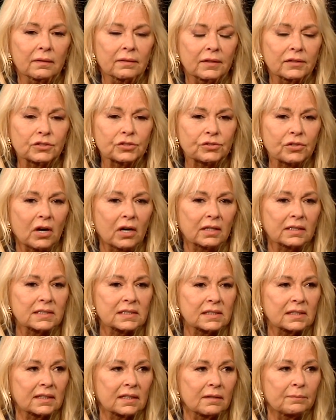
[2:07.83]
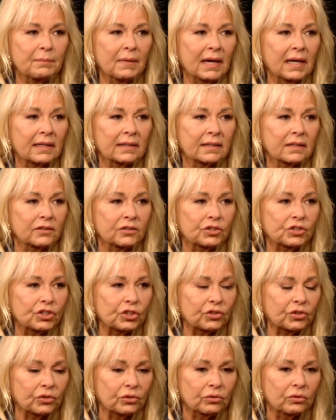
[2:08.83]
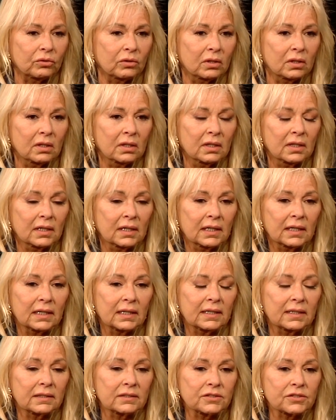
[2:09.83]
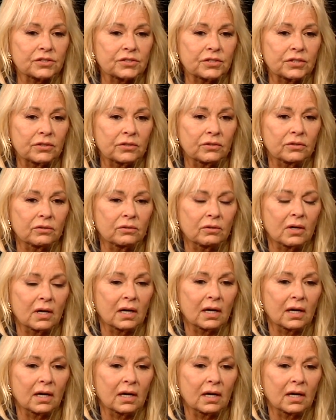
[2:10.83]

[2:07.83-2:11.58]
the strongest thing a man can do is to,